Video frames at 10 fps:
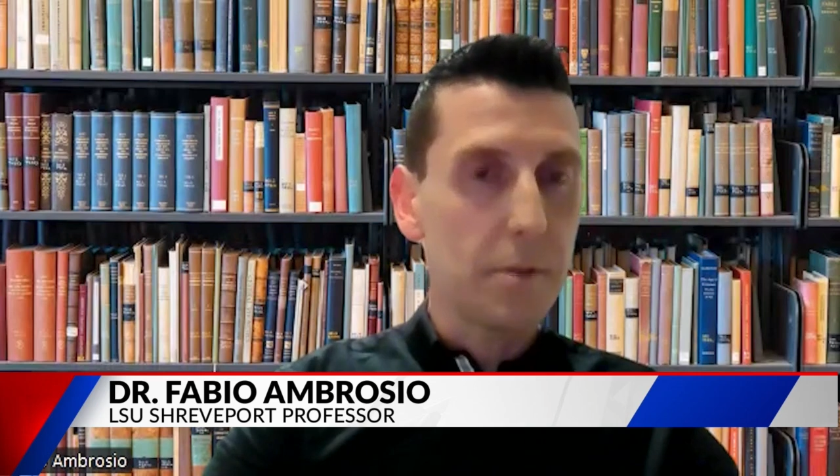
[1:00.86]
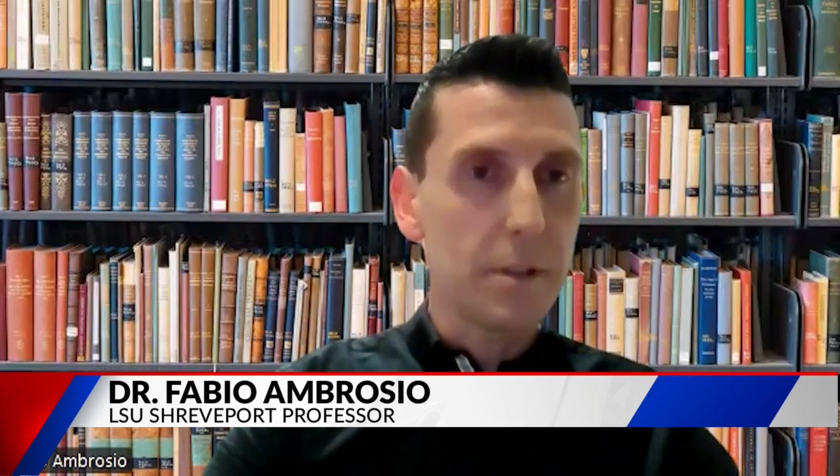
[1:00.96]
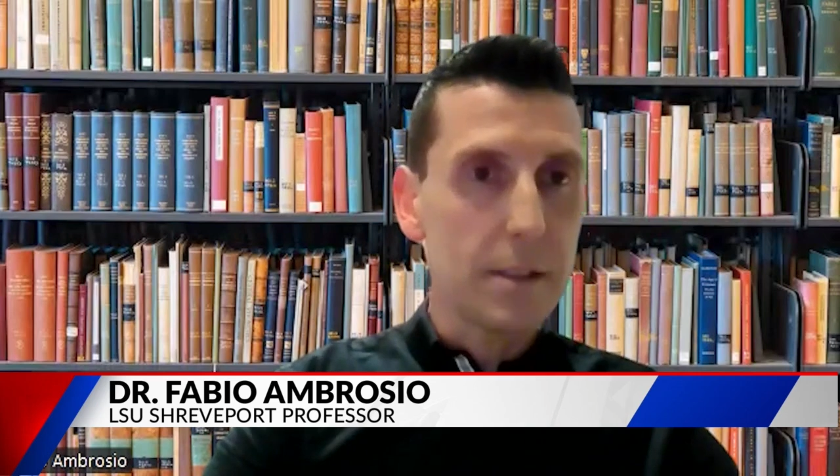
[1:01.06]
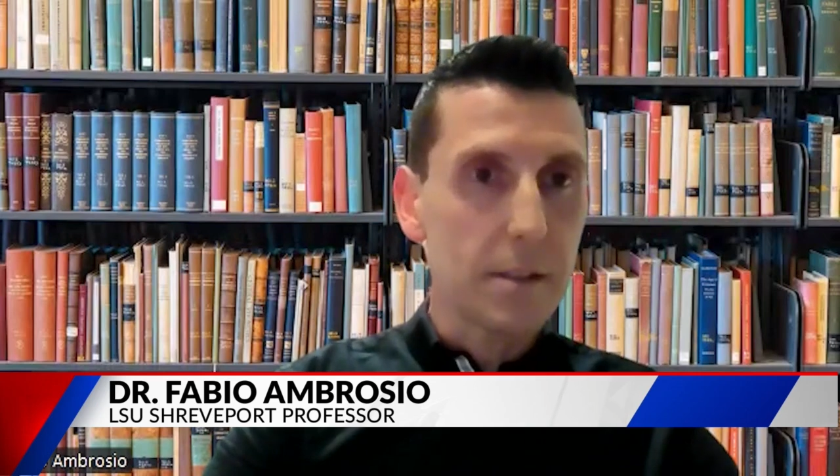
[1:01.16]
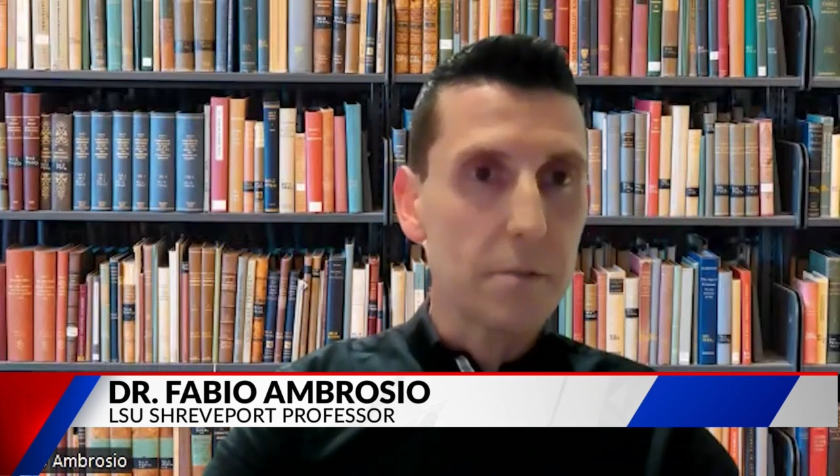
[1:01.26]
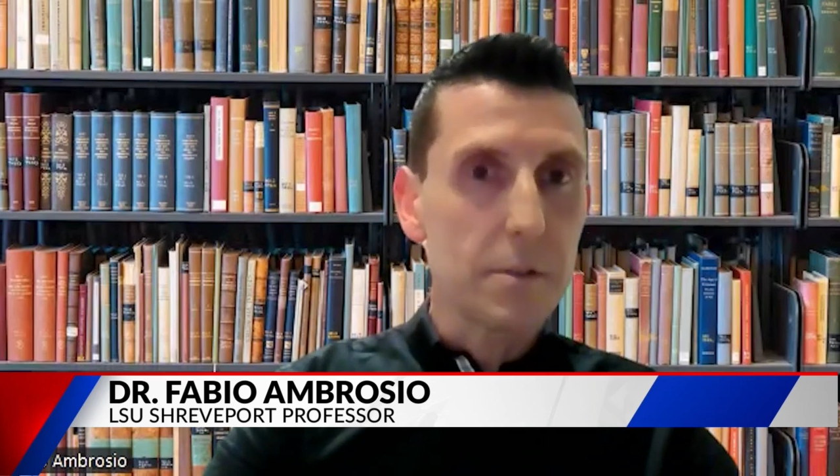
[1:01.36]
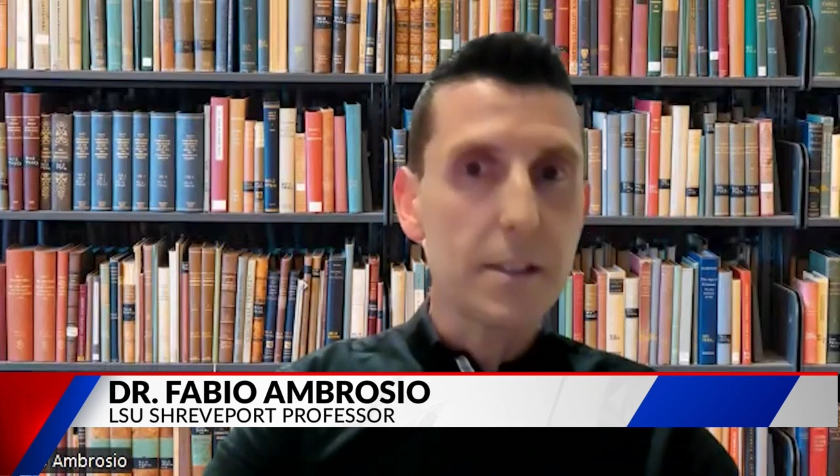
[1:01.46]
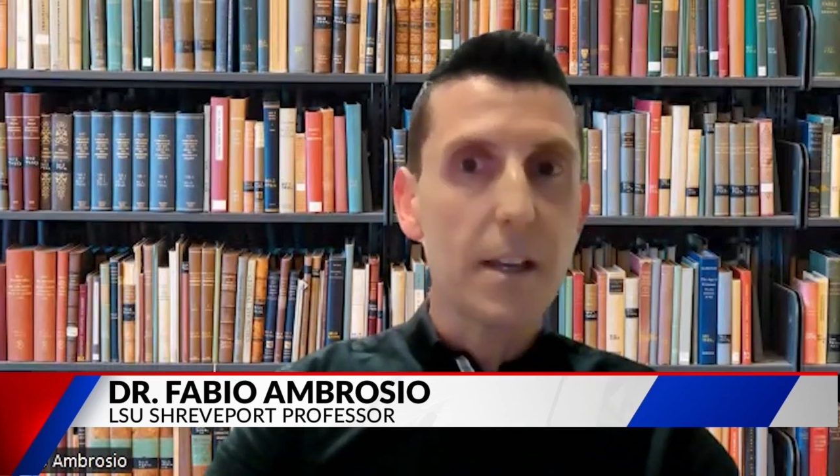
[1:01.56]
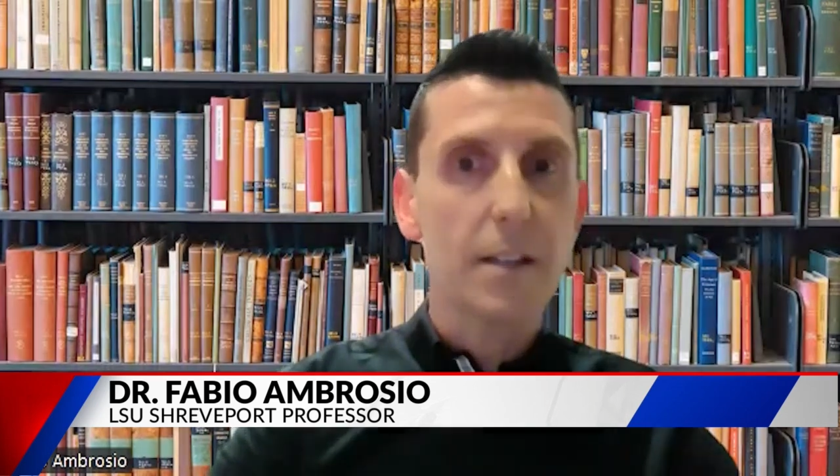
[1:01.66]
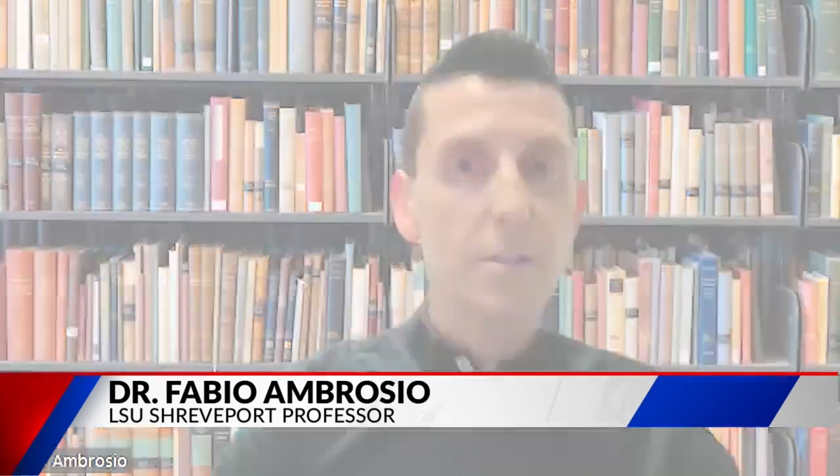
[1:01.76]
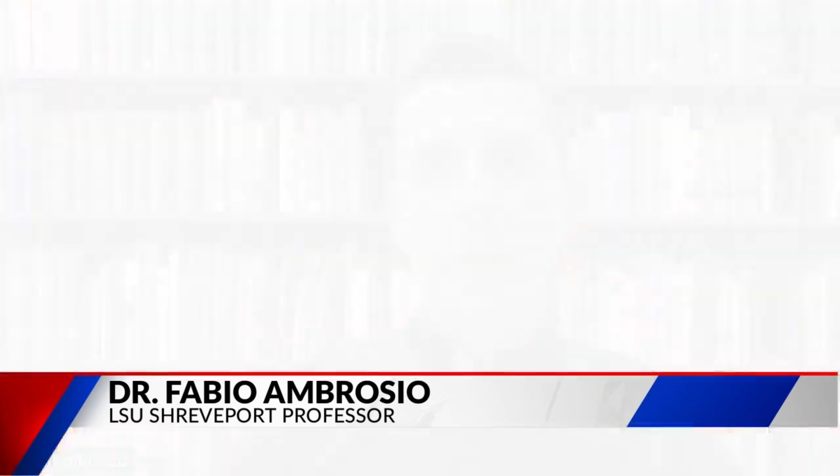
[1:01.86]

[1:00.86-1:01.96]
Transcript: employees in louisiana